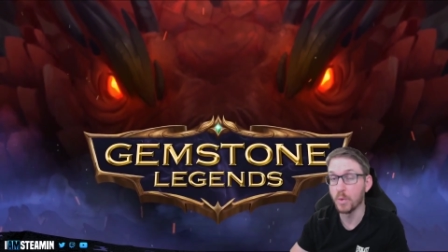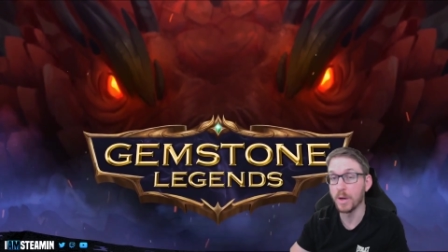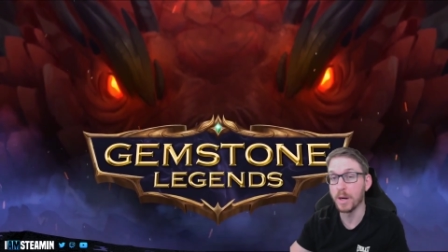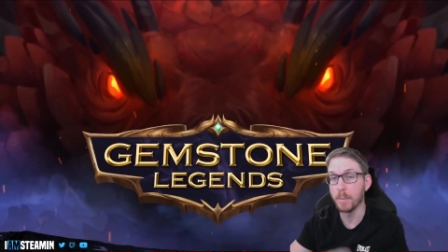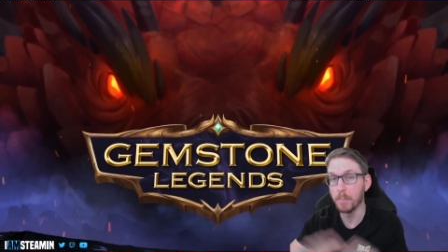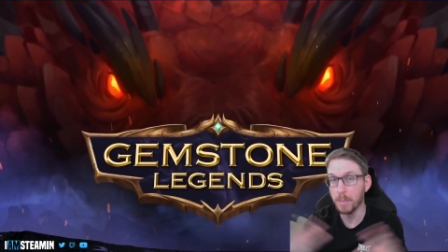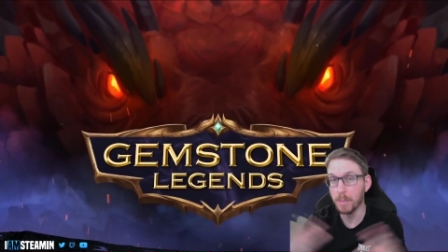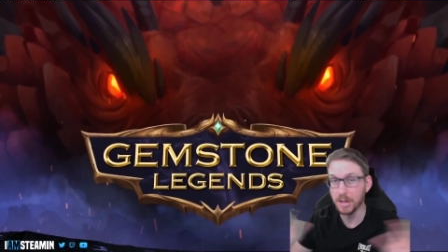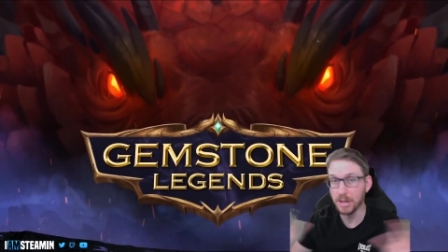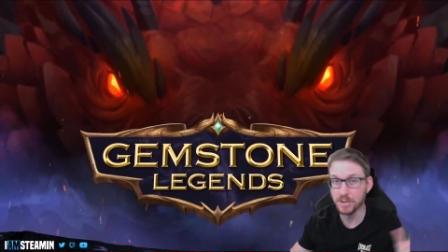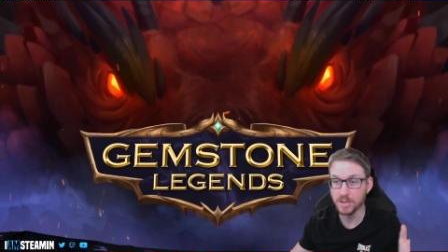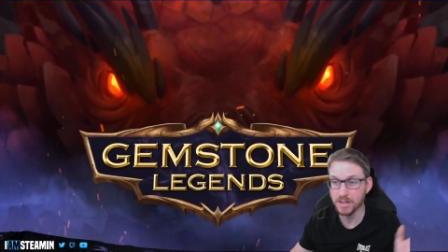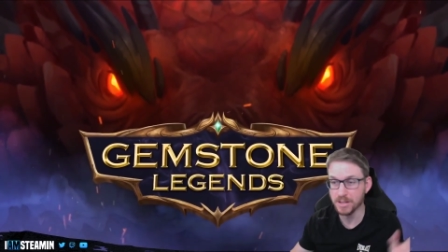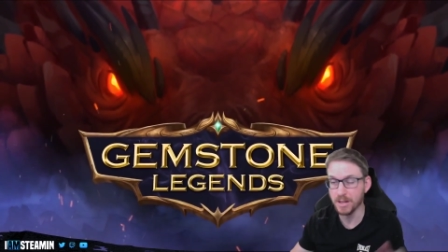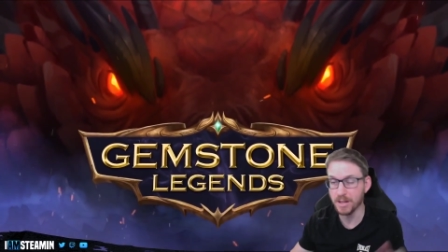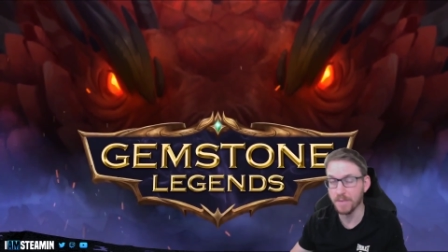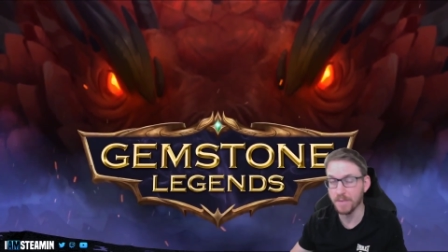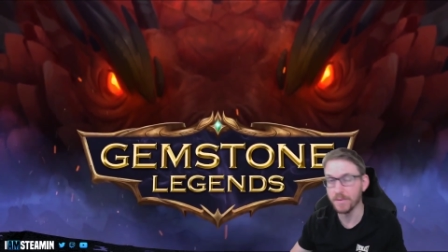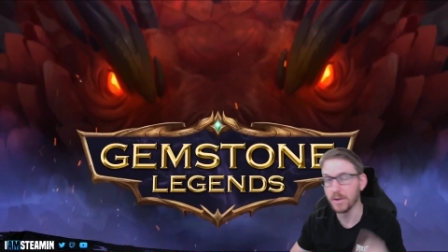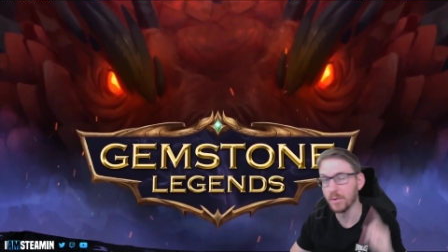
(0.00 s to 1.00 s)
and a bunch of
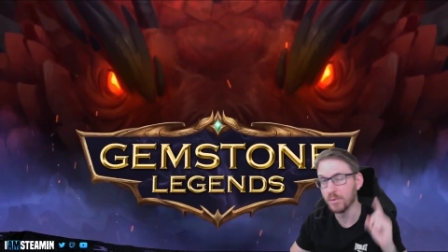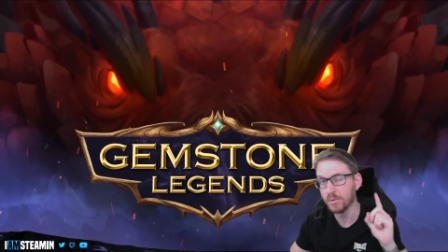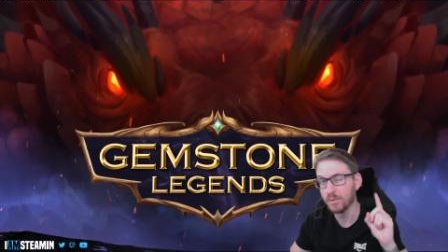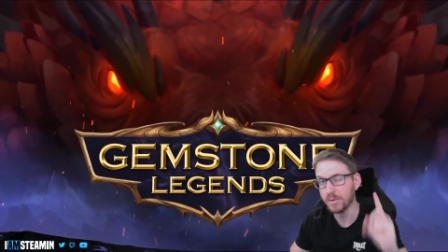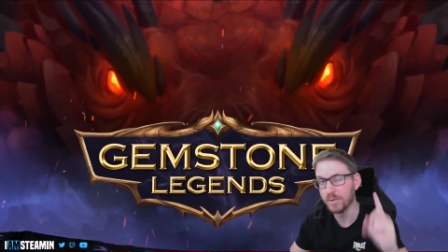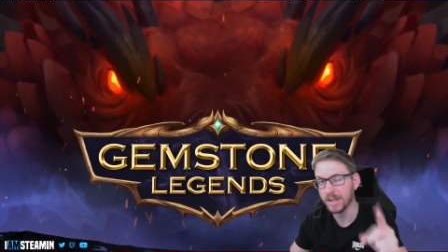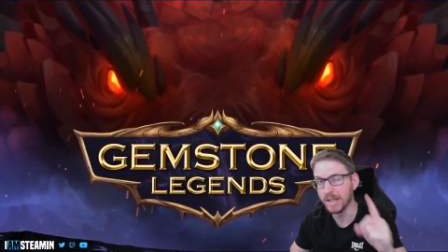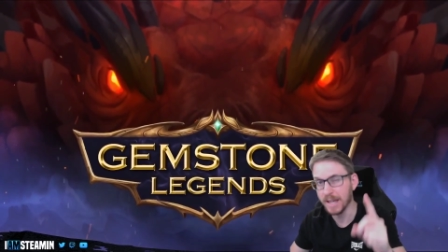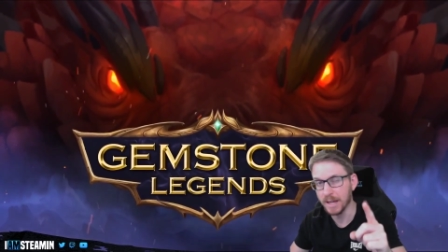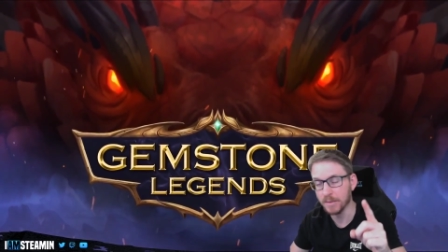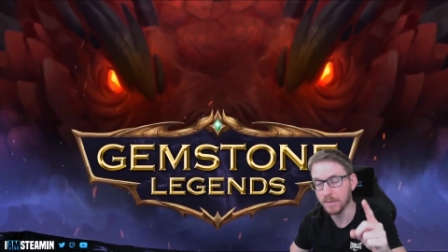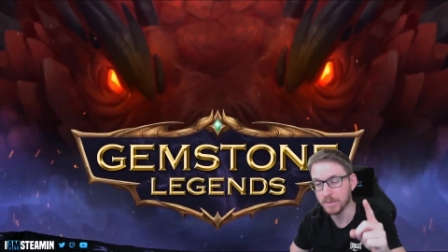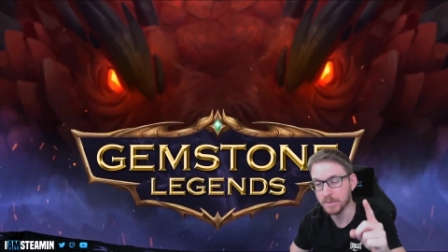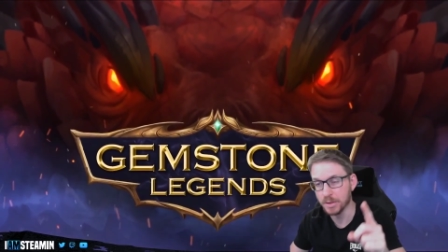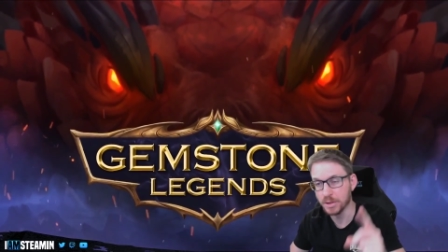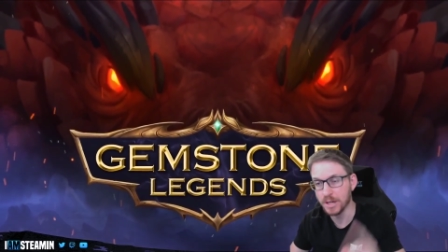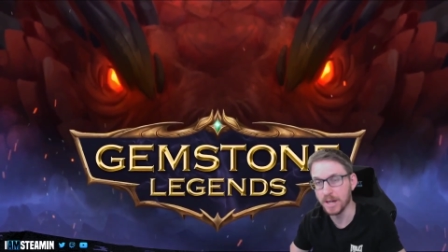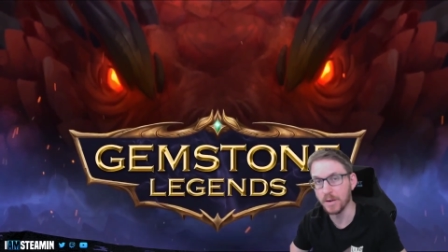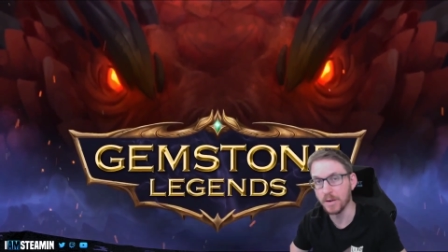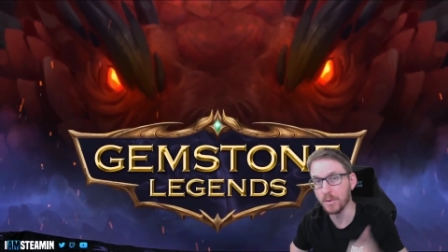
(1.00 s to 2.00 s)
stuff, and it really helps the
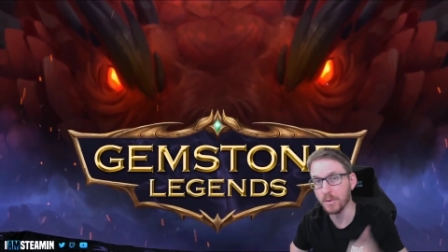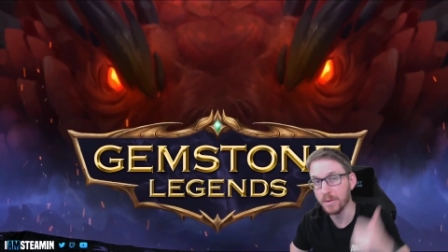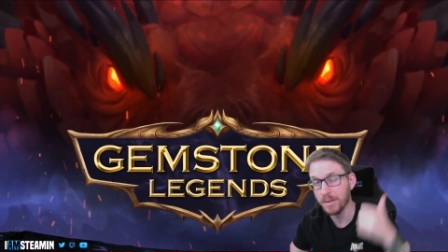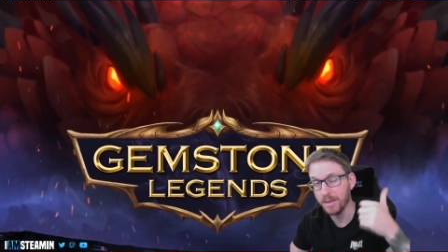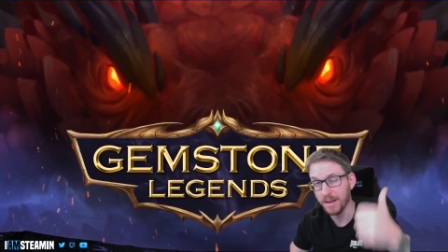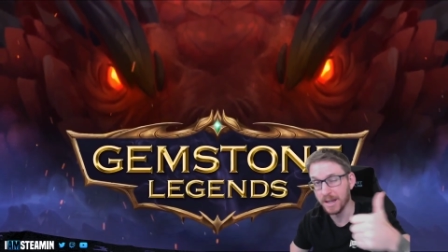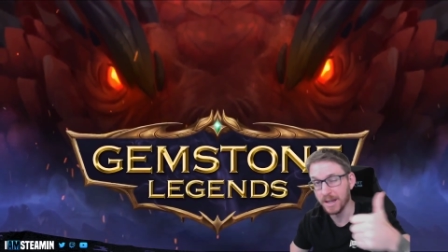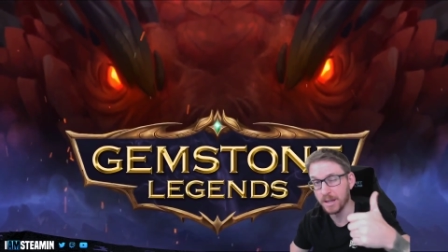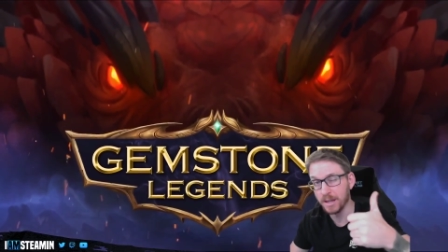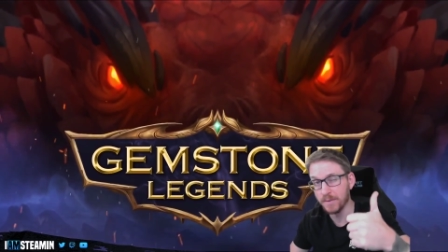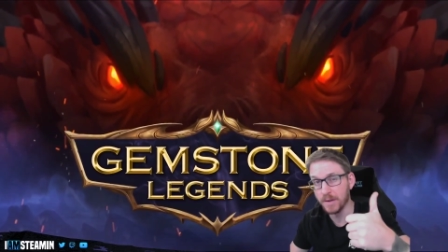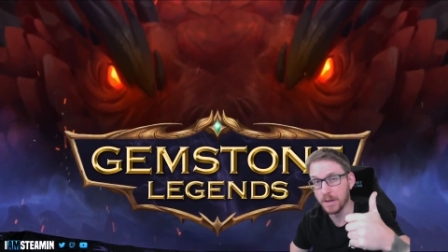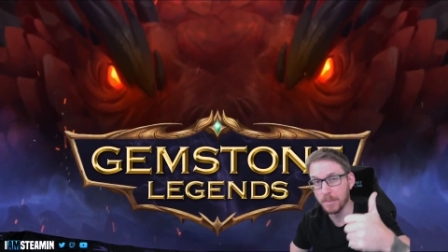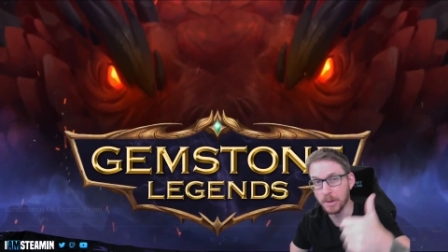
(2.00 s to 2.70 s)
channel. Thank you very